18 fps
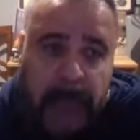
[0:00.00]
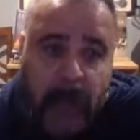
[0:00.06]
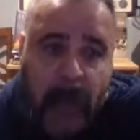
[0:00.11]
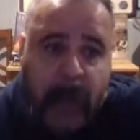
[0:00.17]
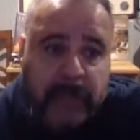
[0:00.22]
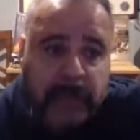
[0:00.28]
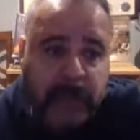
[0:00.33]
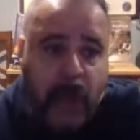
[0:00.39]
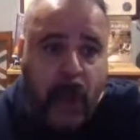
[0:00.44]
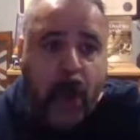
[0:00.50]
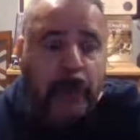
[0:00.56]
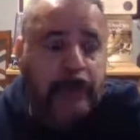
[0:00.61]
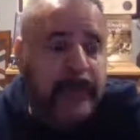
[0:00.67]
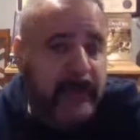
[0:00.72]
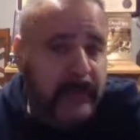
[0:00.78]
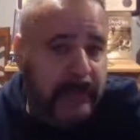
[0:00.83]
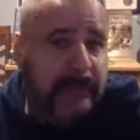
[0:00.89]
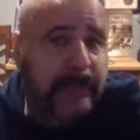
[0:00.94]
God has
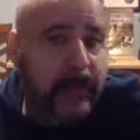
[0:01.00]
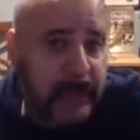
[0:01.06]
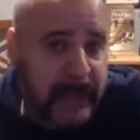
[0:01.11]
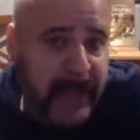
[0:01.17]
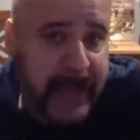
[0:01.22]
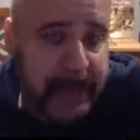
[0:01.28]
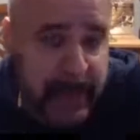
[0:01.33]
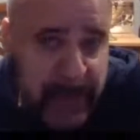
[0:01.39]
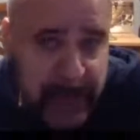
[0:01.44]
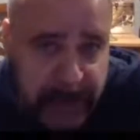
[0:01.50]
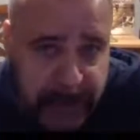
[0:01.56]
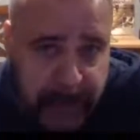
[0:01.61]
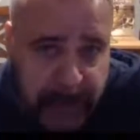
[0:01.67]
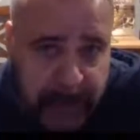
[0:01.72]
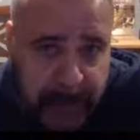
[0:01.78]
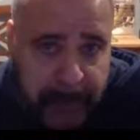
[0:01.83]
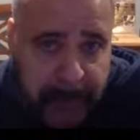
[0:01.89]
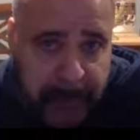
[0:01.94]
called me into full-time
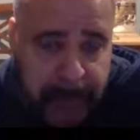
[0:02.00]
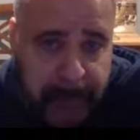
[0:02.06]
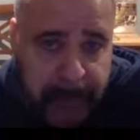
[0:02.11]
ministry.